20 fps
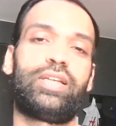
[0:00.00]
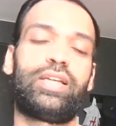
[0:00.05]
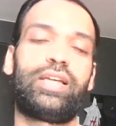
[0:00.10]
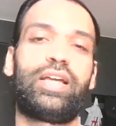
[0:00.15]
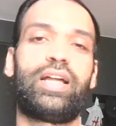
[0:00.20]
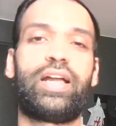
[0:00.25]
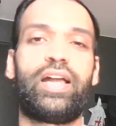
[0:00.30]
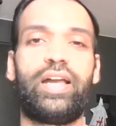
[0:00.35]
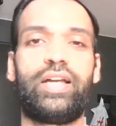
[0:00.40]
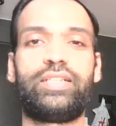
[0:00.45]

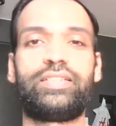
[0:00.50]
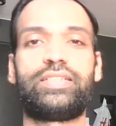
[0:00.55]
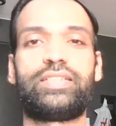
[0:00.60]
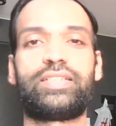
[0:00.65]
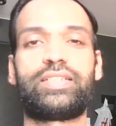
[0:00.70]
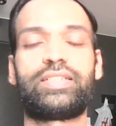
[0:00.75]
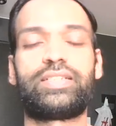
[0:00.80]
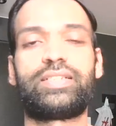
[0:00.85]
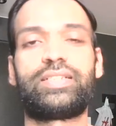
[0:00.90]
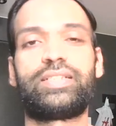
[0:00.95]
and
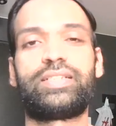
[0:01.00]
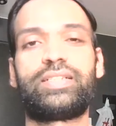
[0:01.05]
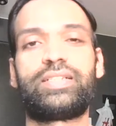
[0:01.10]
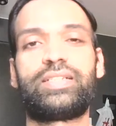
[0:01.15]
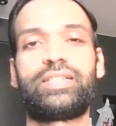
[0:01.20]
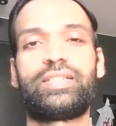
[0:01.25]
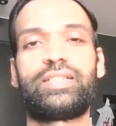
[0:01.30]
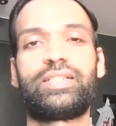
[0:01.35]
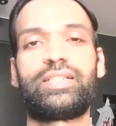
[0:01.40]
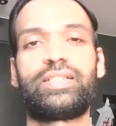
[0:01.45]

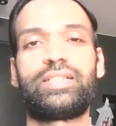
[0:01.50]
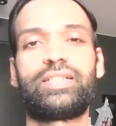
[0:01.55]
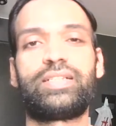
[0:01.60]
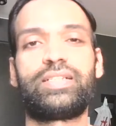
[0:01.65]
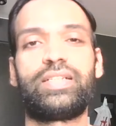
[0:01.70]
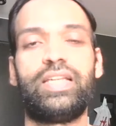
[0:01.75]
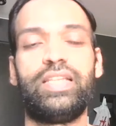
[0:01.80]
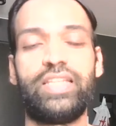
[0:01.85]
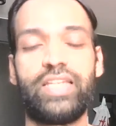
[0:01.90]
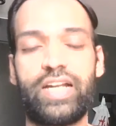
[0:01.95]

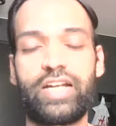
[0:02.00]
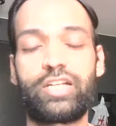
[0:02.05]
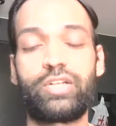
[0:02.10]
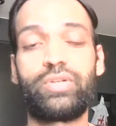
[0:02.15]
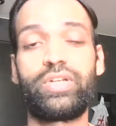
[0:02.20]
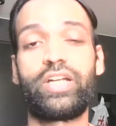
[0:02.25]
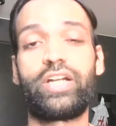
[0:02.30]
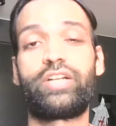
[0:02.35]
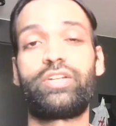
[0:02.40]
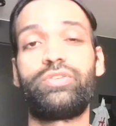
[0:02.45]
they had to
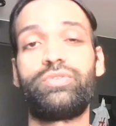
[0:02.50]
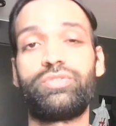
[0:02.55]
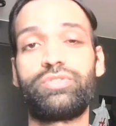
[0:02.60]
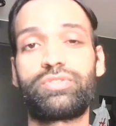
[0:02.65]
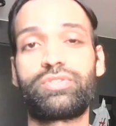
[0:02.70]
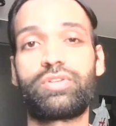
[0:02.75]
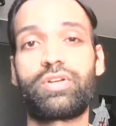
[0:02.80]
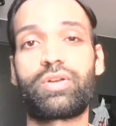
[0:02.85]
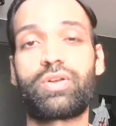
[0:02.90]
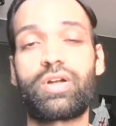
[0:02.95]
get used
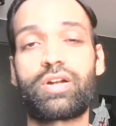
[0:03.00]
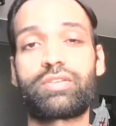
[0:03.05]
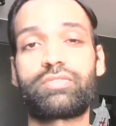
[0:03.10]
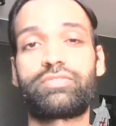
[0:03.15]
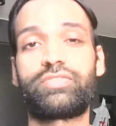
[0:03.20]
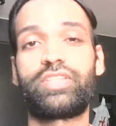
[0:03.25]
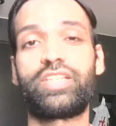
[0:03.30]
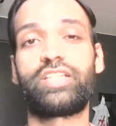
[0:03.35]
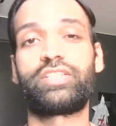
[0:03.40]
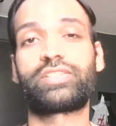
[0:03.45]
to a lot of
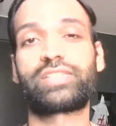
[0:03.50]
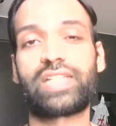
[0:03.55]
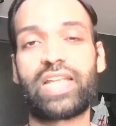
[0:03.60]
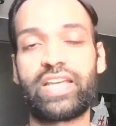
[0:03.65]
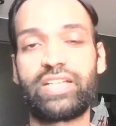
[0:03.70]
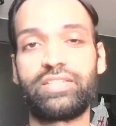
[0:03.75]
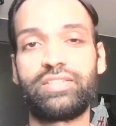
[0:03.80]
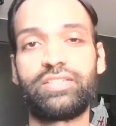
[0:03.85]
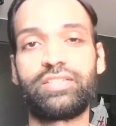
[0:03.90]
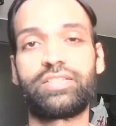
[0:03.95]
things like
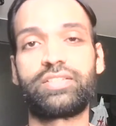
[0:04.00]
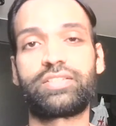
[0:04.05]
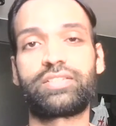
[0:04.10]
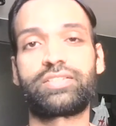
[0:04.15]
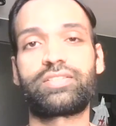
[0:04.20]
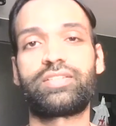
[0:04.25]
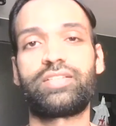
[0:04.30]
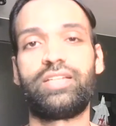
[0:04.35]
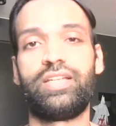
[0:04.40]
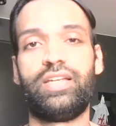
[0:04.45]
this.
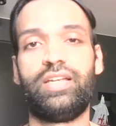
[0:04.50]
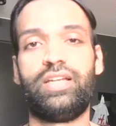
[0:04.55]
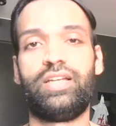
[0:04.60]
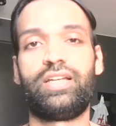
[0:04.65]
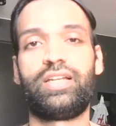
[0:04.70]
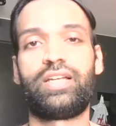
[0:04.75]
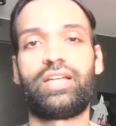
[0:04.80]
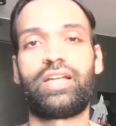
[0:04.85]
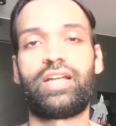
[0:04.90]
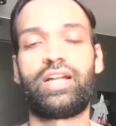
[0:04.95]

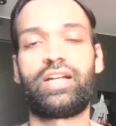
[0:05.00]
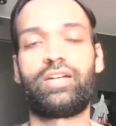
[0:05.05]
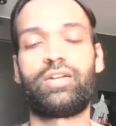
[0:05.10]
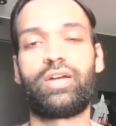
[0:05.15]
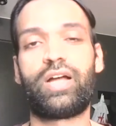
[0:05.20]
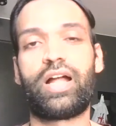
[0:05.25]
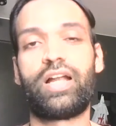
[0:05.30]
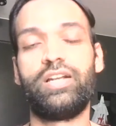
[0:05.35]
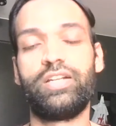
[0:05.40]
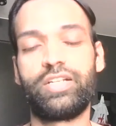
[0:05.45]
And
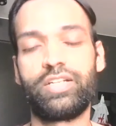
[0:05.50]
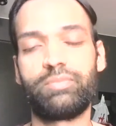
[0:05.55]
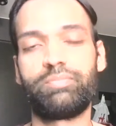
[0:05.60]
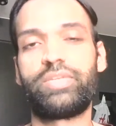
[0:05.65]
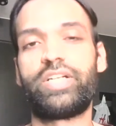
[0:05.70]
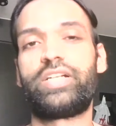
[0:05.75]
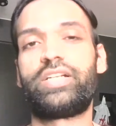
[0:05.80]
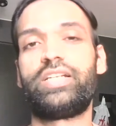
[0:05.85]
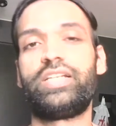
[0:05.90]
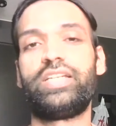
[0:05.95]

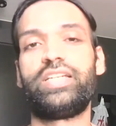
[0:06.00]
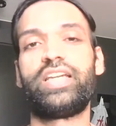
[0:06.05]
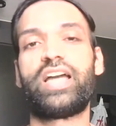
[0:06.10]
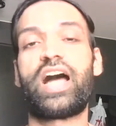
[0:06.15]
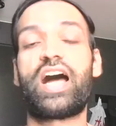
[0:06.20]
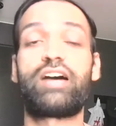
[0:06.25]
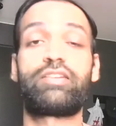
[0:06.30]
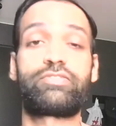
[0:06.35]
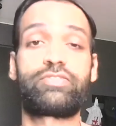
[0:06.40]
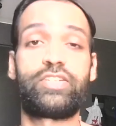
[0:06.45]
ultimately,
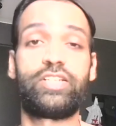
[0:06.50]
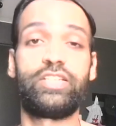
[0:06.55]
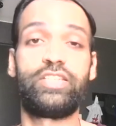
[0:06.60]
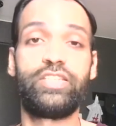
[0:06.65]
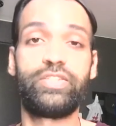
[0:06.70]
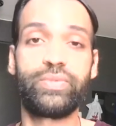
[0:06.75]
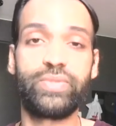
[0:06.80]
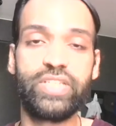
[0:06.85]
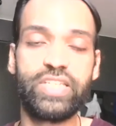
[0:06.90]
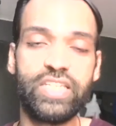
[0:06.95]
after
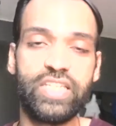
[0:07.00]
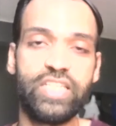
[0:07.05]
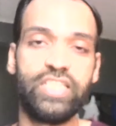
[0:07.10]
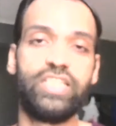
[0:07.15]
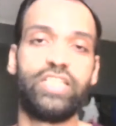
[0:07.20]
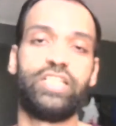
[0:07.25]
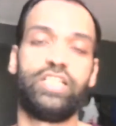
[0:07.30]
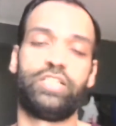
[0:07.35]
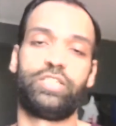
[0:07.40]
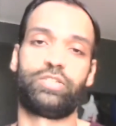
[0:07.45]
3
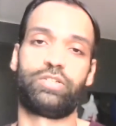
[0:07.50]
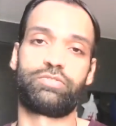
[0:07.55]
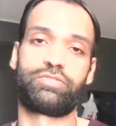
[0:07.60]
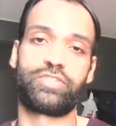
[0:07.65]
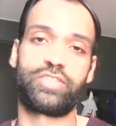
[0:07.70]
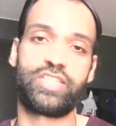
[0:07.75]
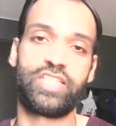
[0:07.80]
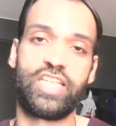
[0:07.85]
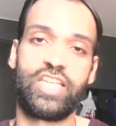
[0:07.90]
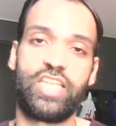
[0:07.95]
years of
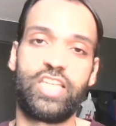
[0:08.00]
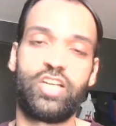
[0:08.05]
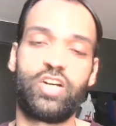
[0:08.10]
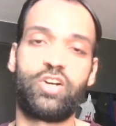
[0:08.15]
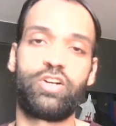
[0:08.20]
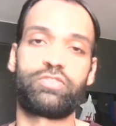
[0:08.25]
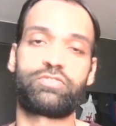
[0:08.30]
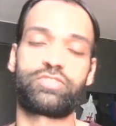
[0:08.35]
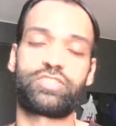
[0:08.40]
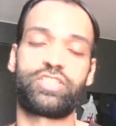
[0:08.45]
stay
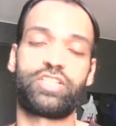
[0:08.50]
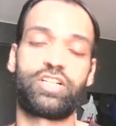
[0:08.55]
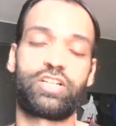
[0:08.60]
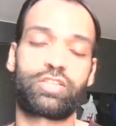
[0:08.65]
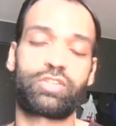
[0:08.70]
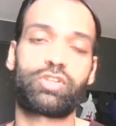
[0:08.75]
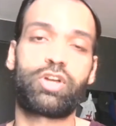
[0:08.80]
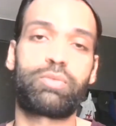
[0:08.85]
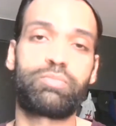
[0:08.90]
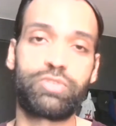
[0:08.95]
of Sir
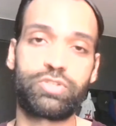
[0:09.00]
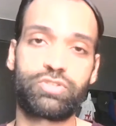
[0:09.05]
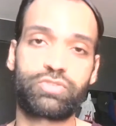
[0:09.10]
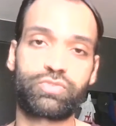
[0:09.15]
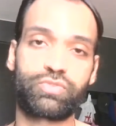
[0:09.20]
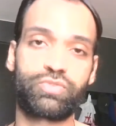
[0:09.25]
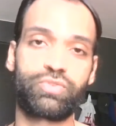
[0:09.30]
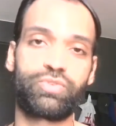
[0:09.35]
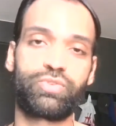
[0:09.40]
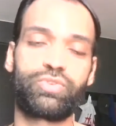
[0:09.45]
Thomas
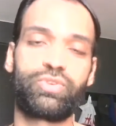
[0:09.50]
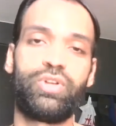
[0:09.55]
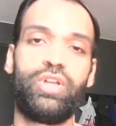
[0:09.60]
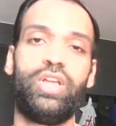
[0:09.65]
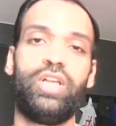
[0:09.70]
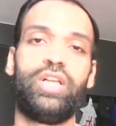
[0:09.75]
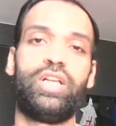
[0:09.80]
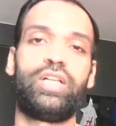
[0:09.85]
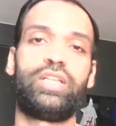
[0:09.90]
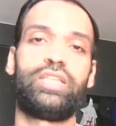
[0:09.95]
Roe,
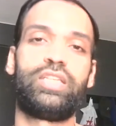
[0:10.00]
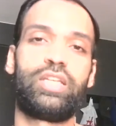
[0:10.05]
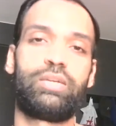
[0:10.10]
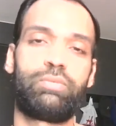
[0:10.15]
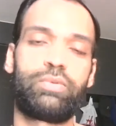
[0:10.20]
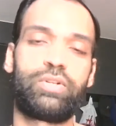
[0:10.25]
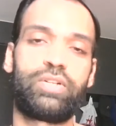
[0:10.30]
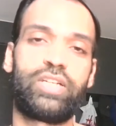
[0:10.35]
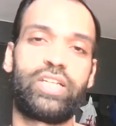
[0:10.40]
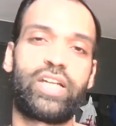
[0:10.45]
they
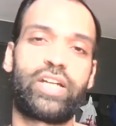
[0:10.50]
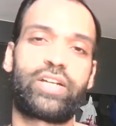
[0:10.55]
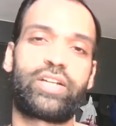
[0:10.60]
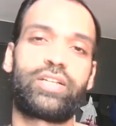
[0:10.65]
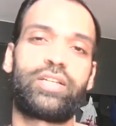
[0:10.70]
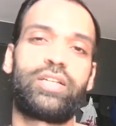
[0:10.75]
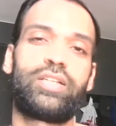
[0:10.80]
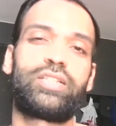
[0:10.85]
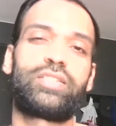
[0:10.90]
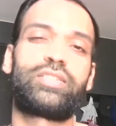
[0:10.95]
would get
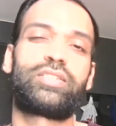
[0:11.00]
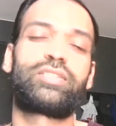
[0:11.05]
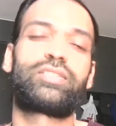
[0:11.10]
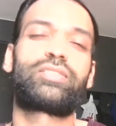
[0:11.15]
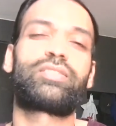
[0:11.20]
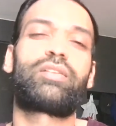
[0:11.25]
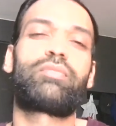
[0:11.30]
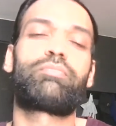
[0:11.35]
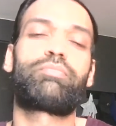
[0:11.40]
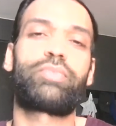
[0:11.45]

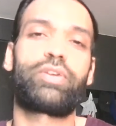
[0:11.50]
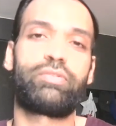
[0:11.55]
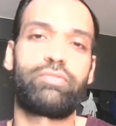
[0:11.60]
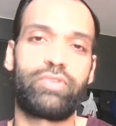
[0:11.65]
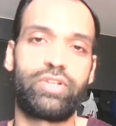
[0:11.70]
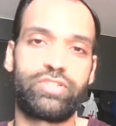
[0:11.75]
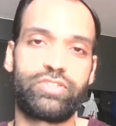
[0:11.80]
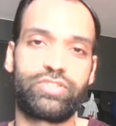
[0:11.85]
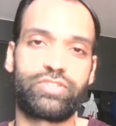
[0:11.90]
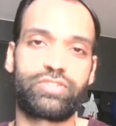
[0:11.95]
some
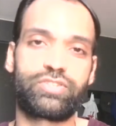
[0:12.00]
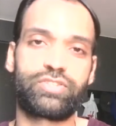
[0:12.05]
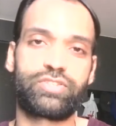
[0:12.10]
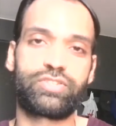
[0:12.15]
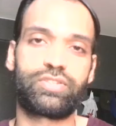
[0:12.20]
privileges.